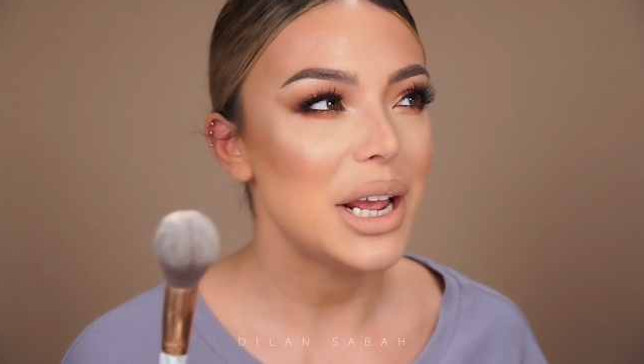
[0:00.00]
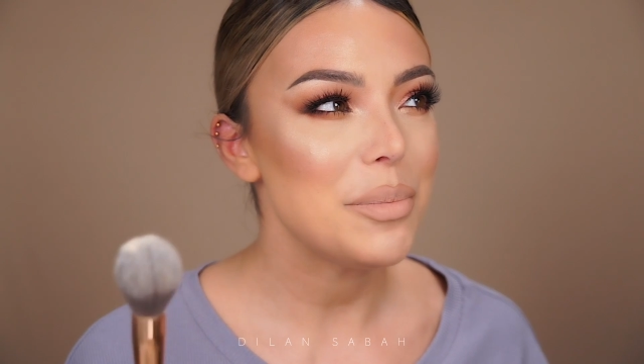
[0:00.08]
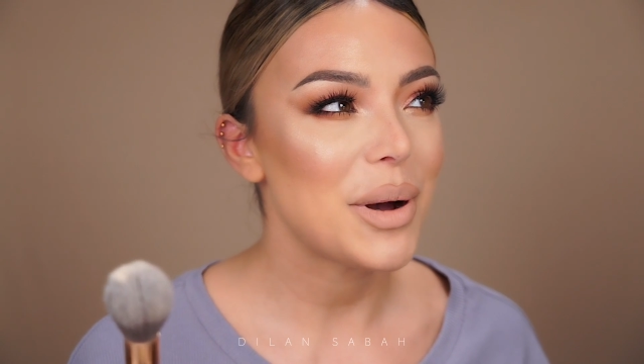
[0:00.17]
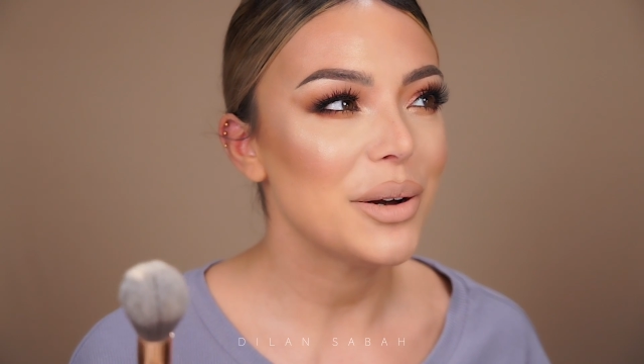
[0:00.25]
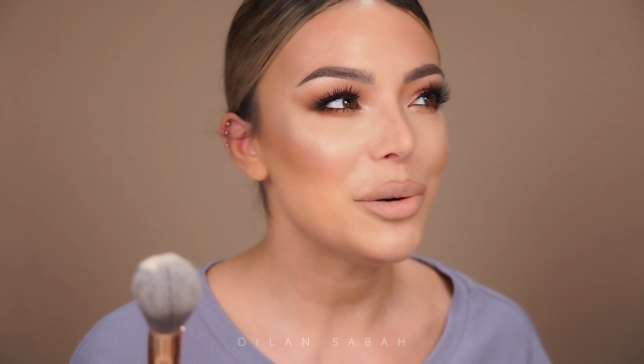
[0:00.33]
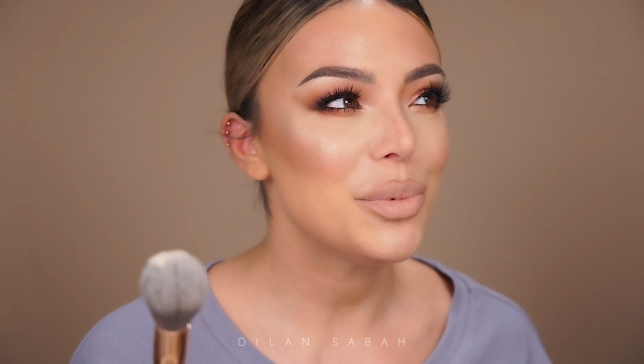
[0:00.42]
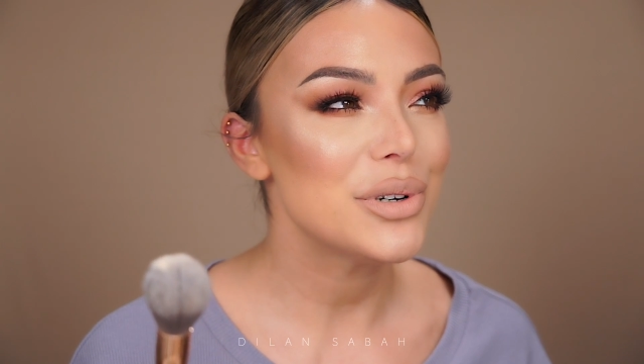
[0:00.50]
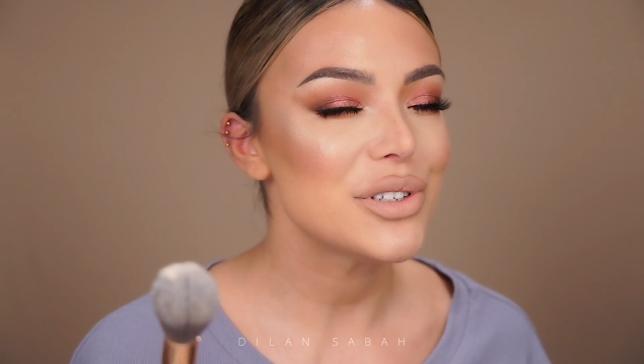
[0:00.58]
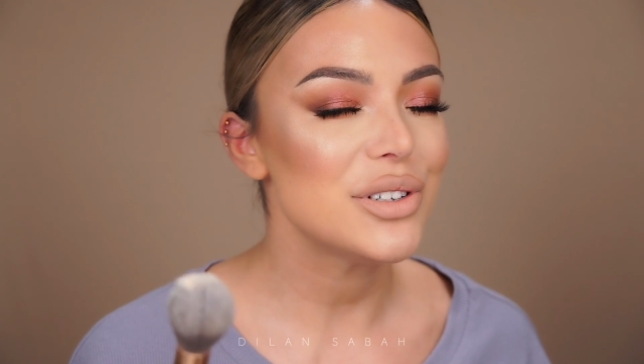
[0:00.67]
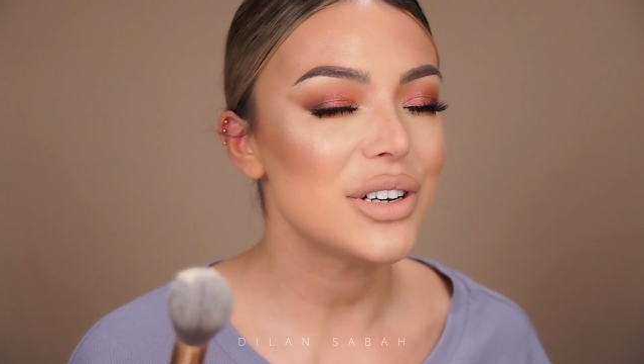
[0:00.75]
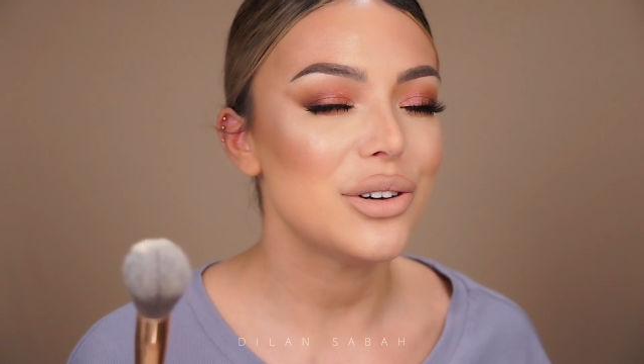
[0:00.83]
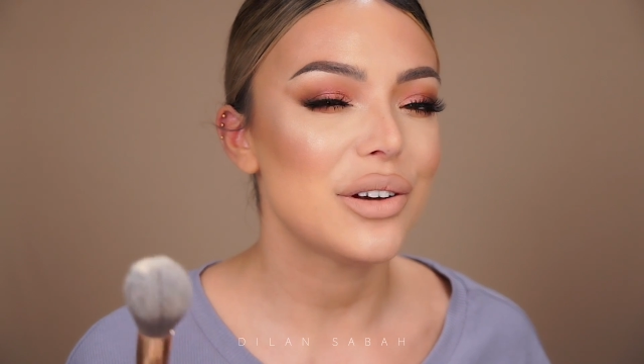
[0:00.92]
a powder
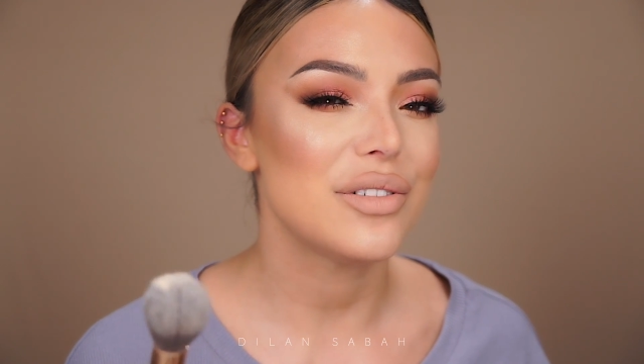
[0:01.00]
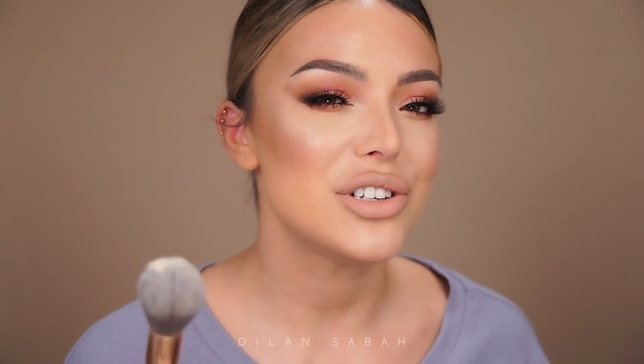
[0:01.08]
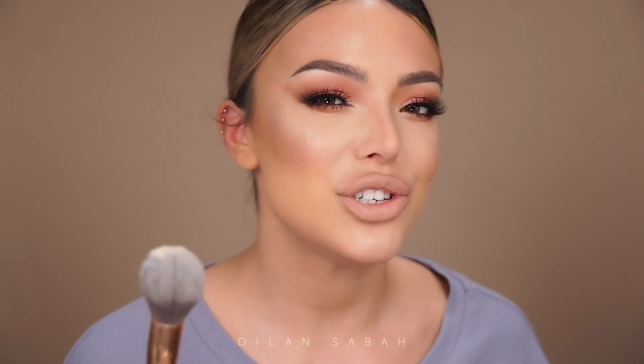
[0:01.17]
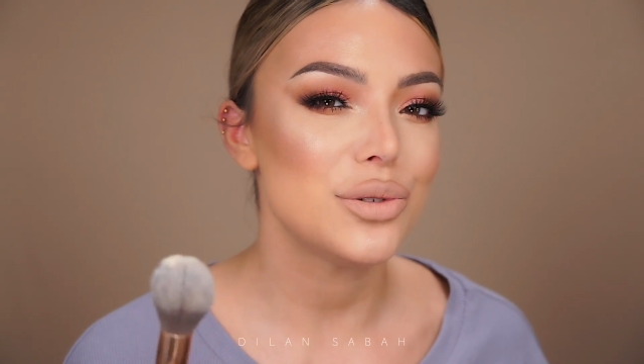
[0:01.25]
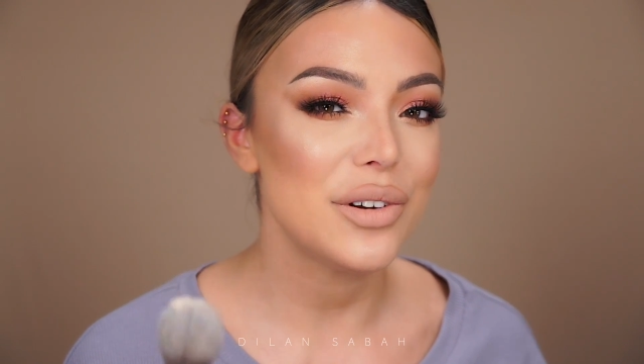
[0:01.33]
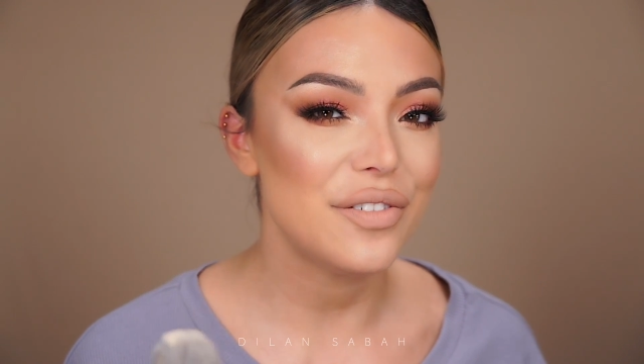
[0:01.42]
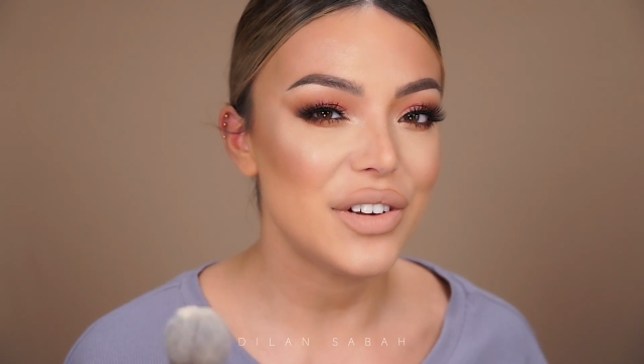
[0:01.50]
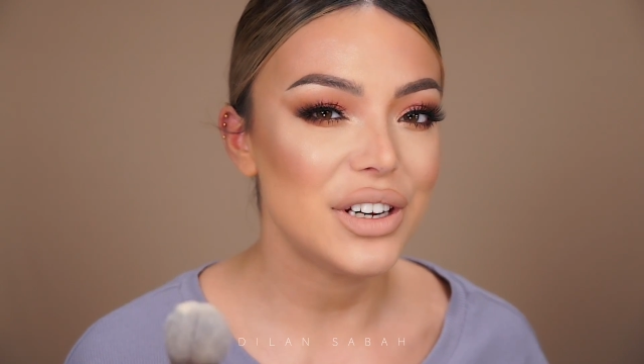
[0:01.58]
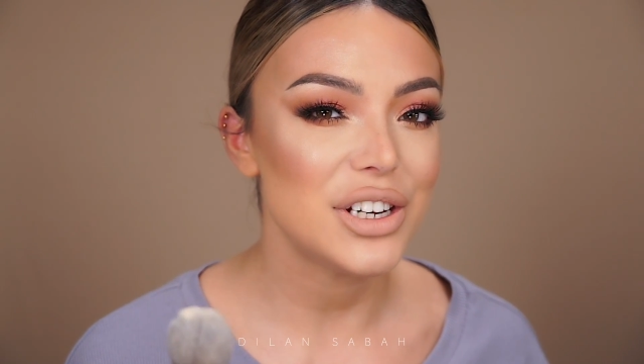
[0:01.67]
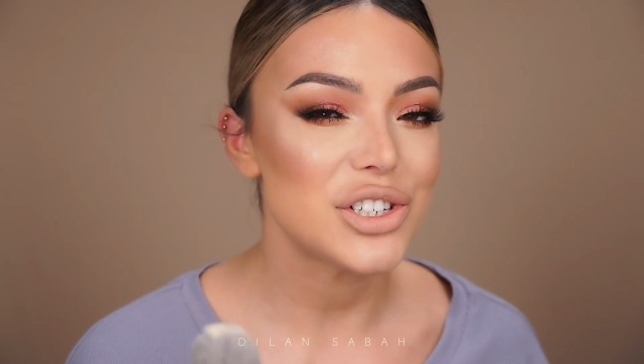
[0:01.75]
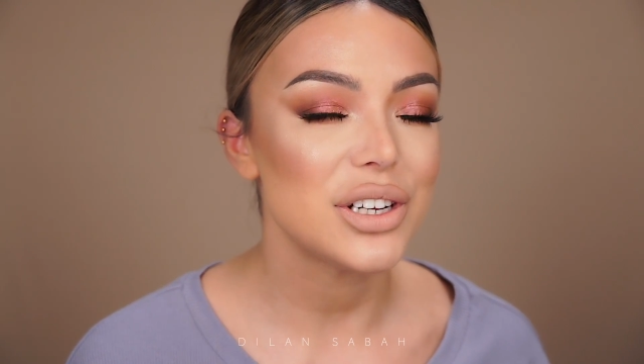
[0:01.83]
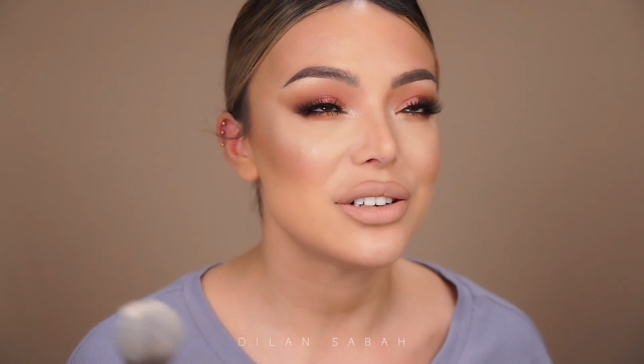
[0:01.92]
person and you have a dewy
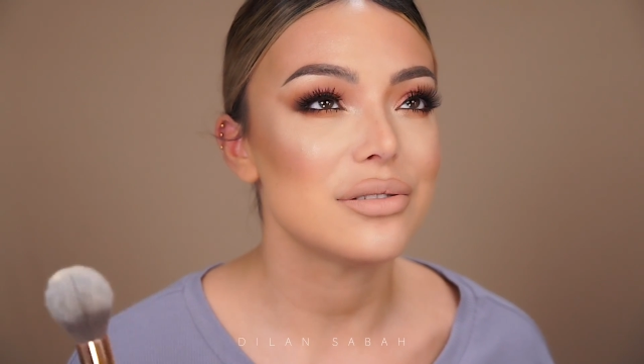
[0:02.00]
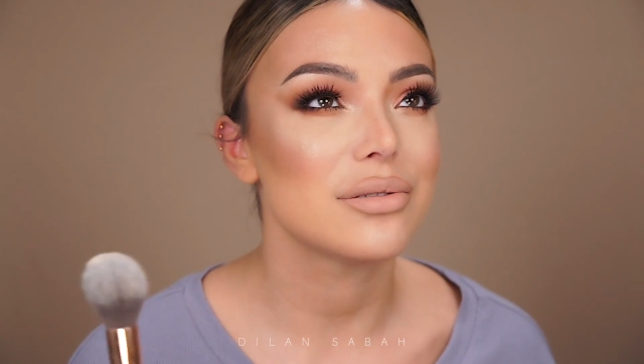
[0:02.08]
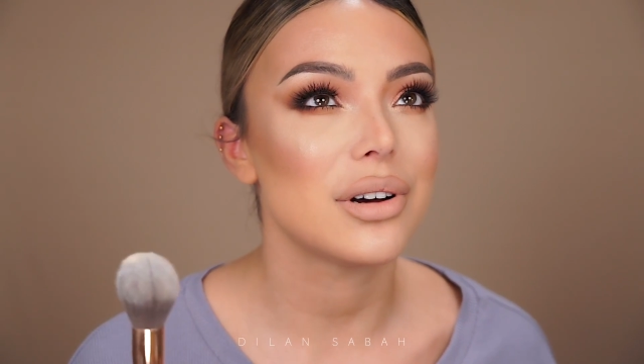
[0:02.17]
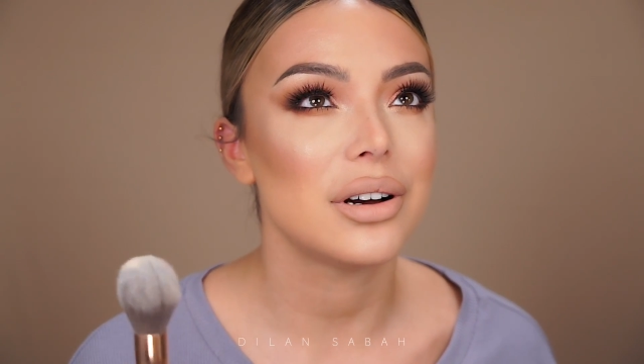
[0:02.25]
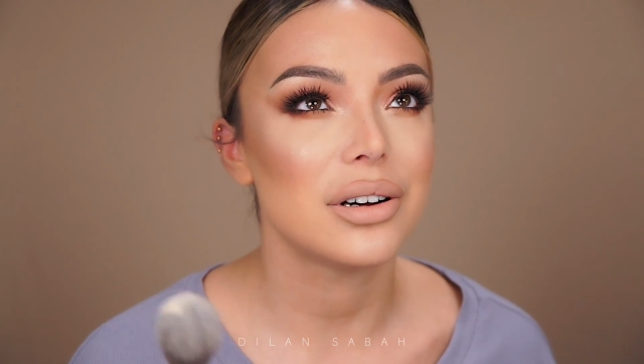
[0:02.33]
finish, then